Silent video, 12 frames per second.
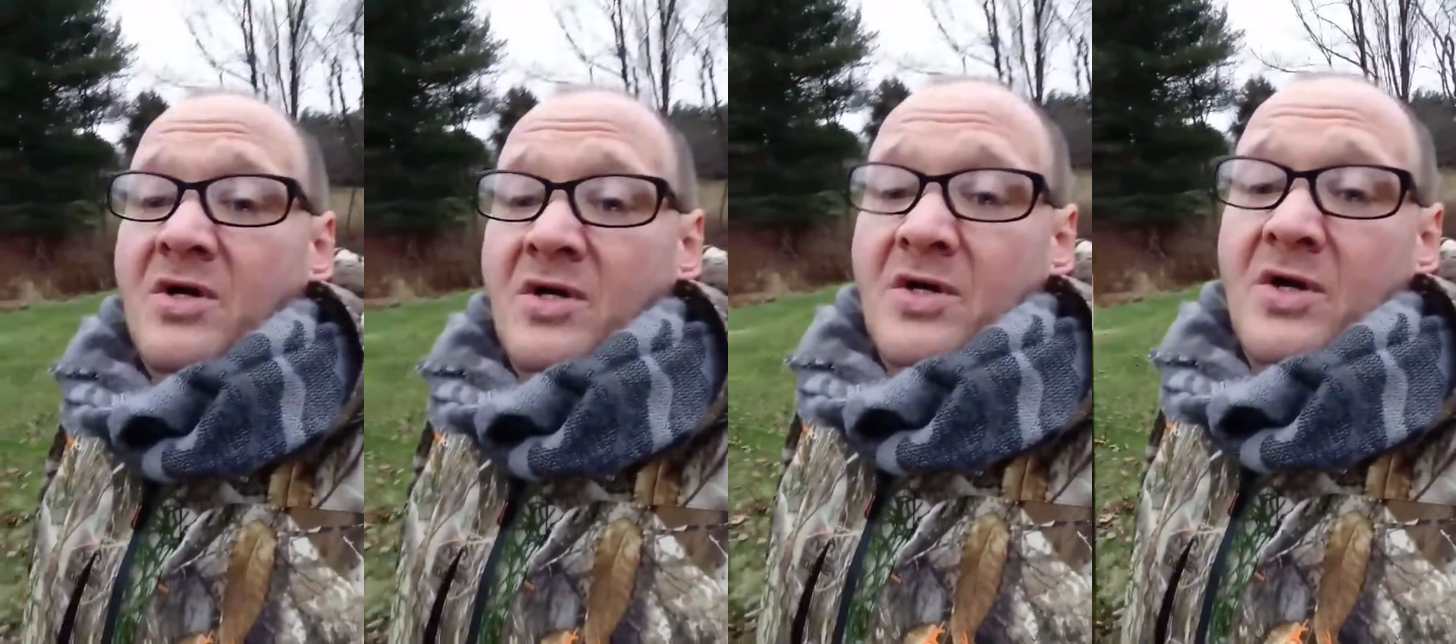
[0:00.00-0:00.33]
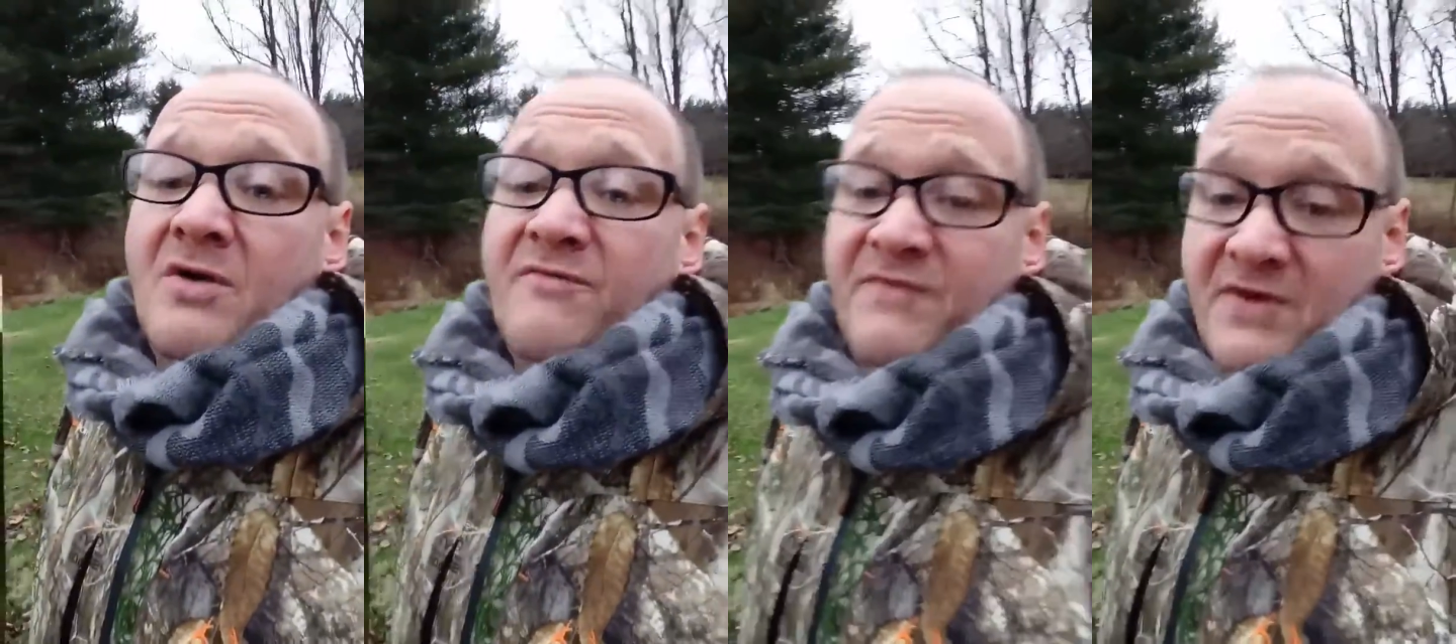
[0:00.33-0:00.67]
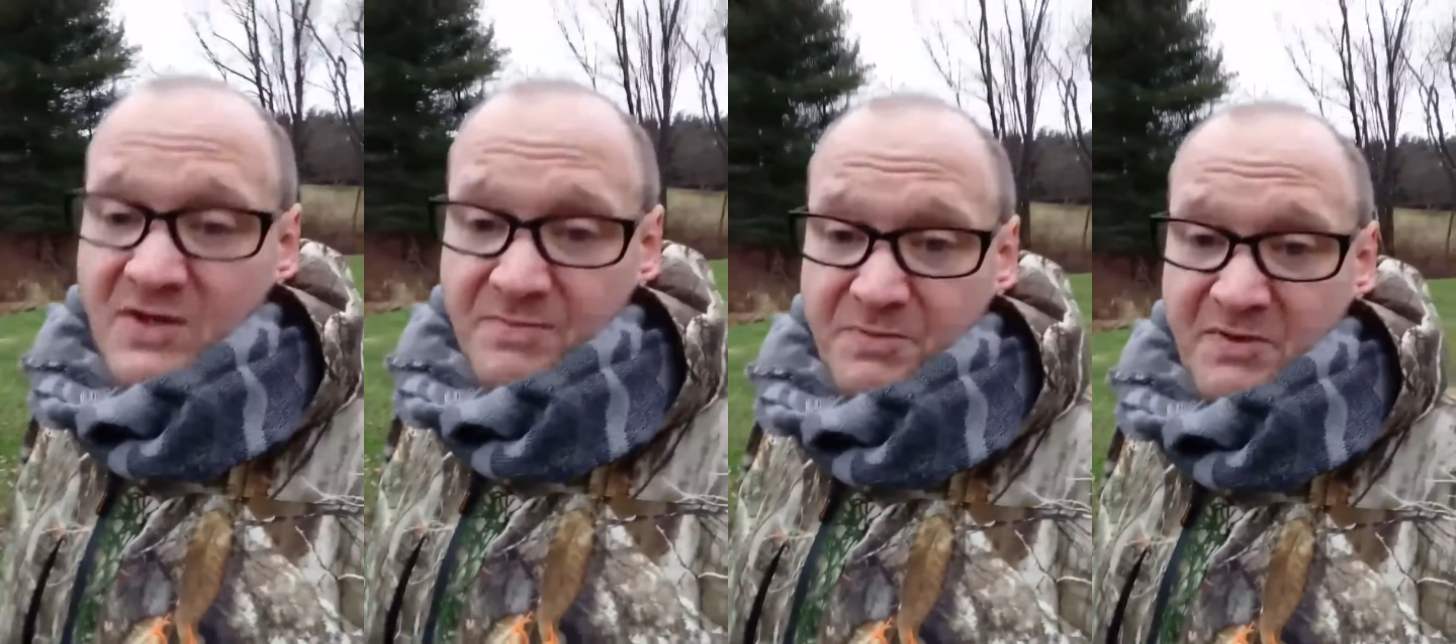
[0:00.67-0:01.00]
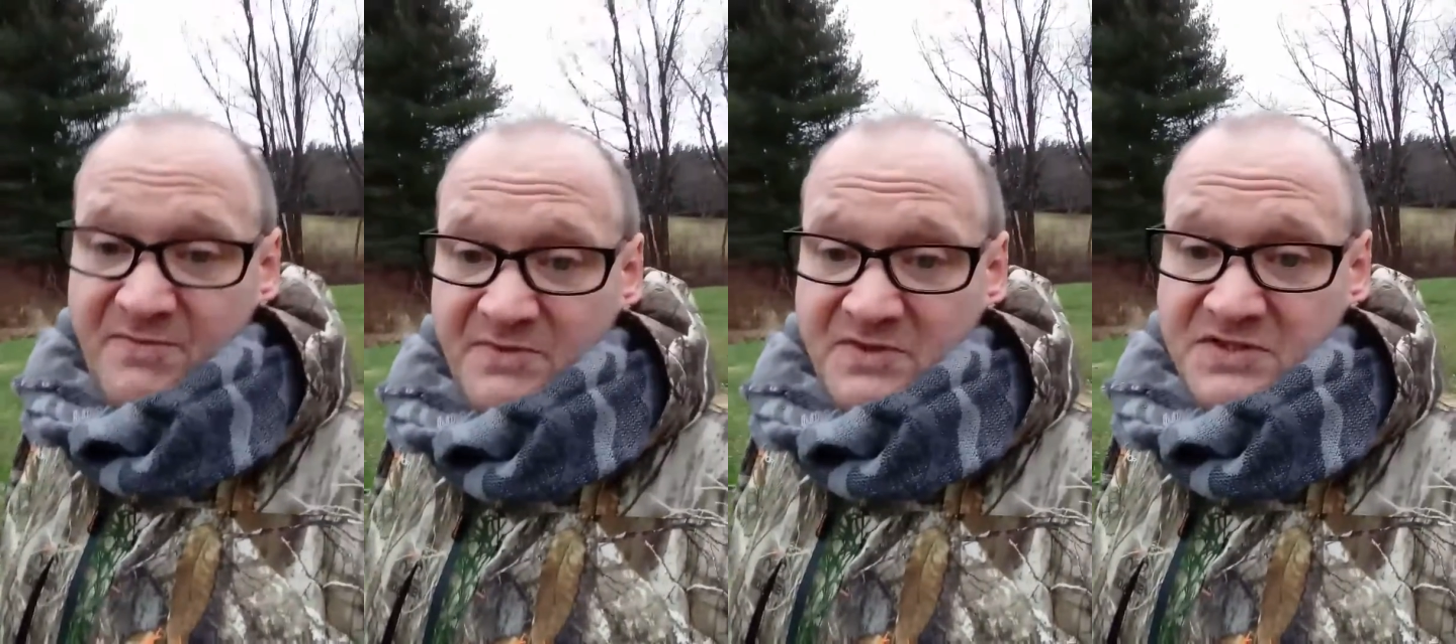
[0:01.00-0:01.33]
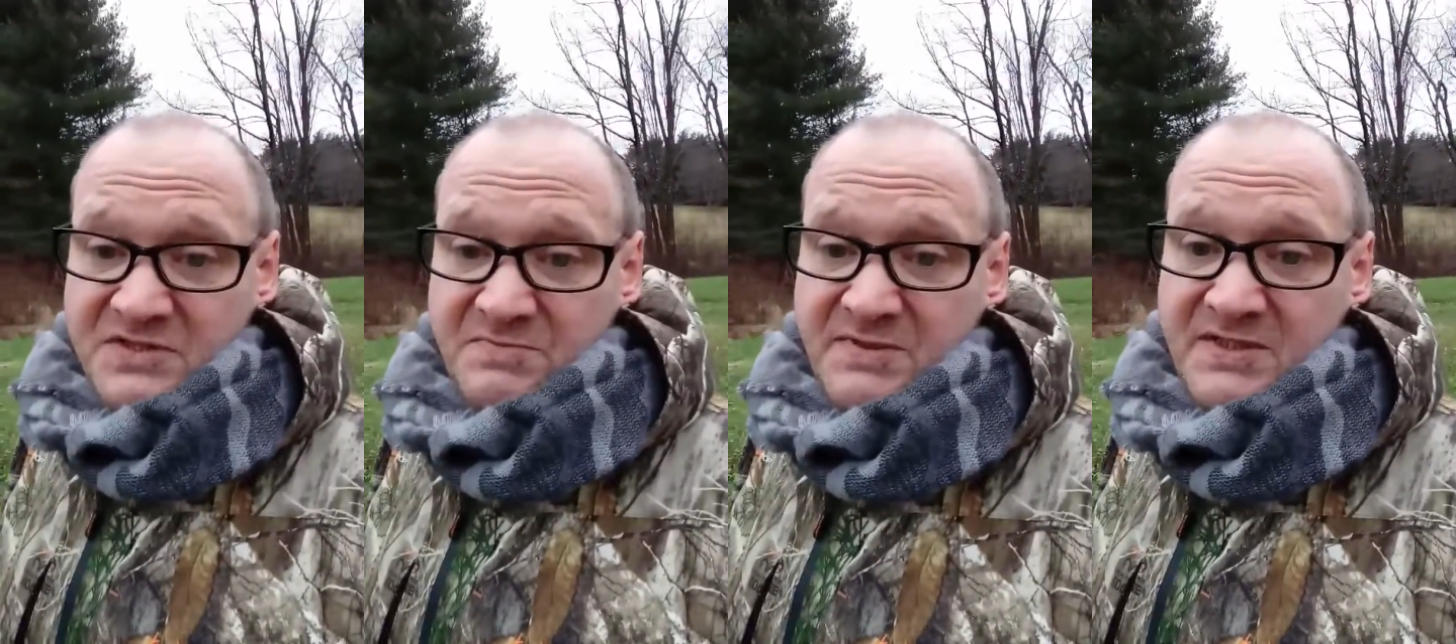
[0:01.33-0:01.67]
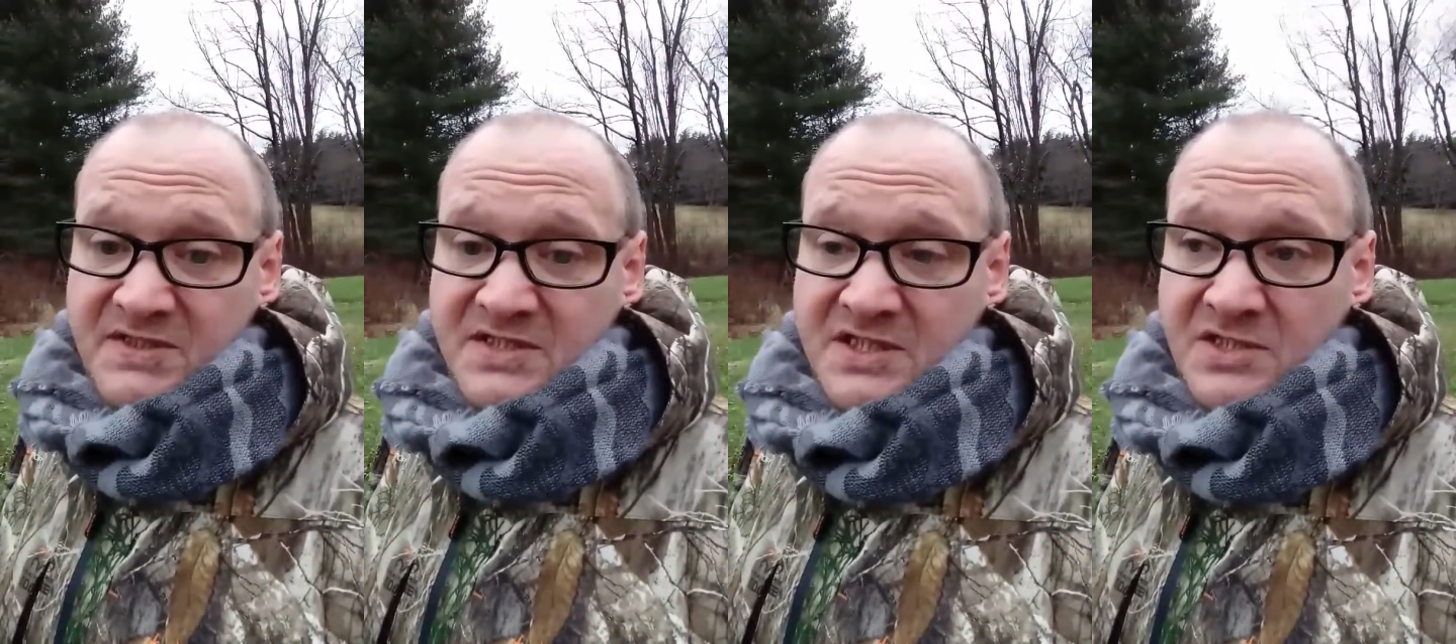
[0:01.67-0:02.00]
are very privileged to be in the
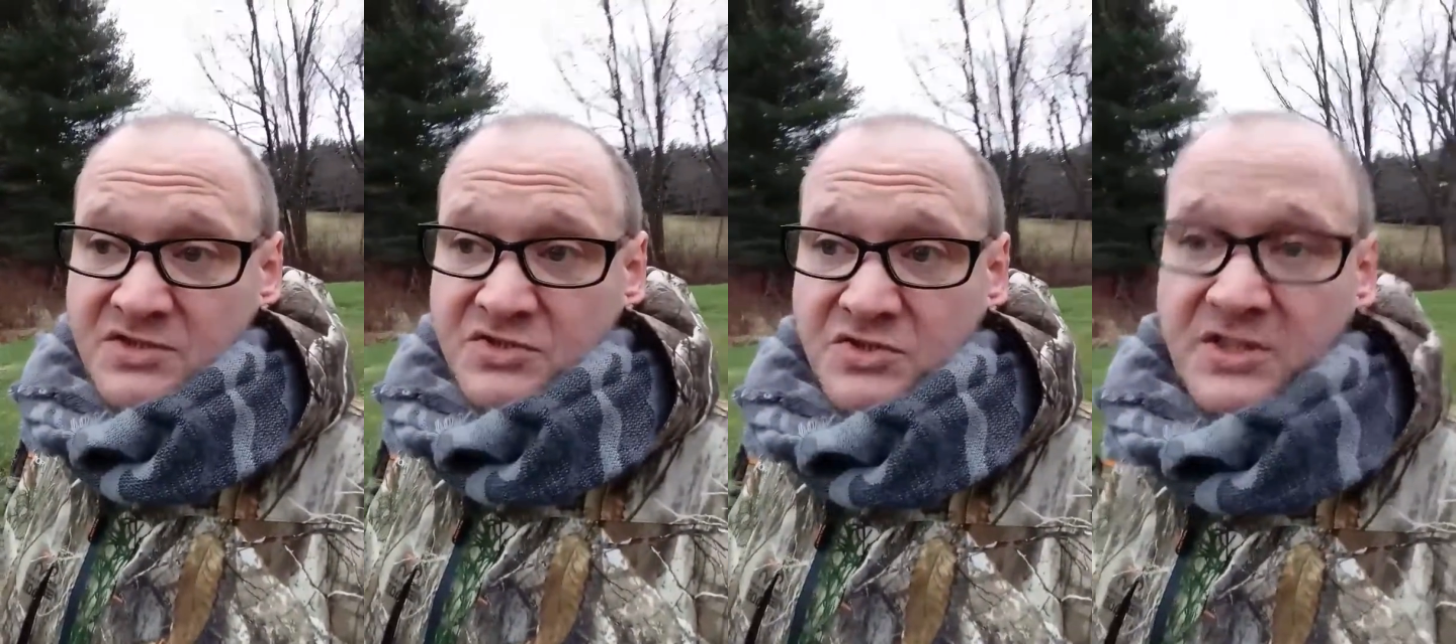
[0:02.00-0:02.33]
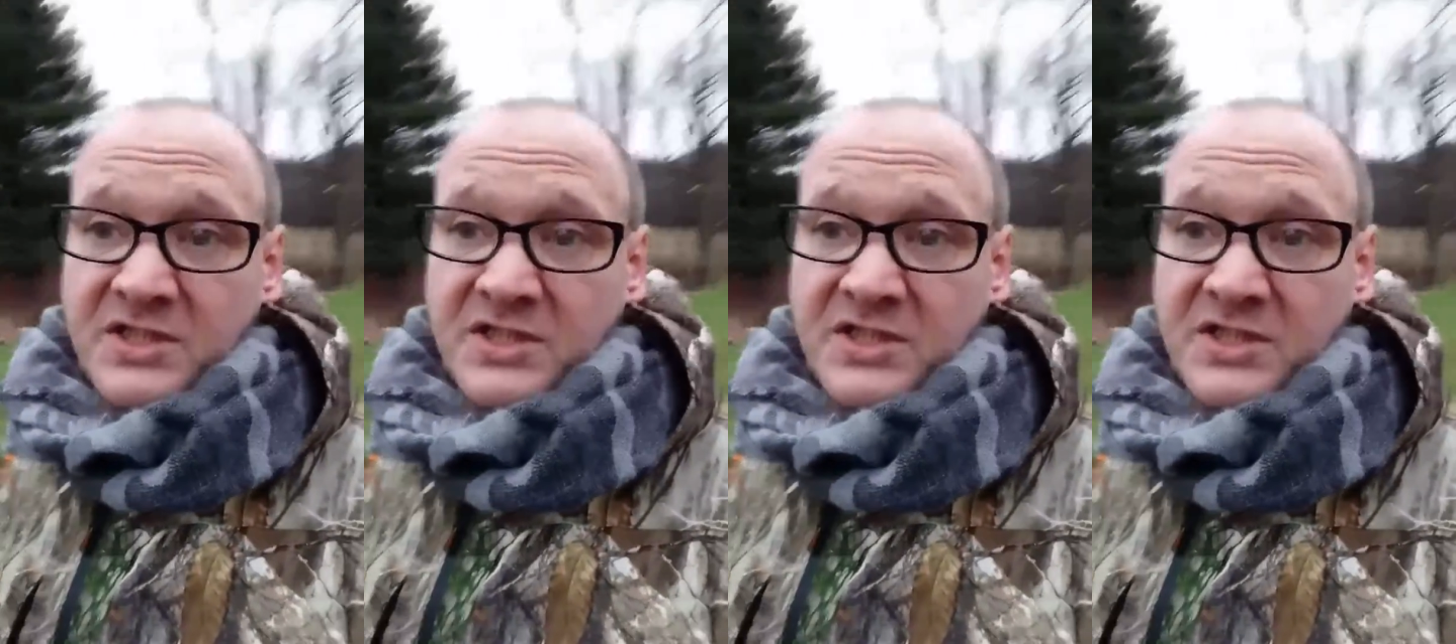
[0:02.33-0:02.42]
country.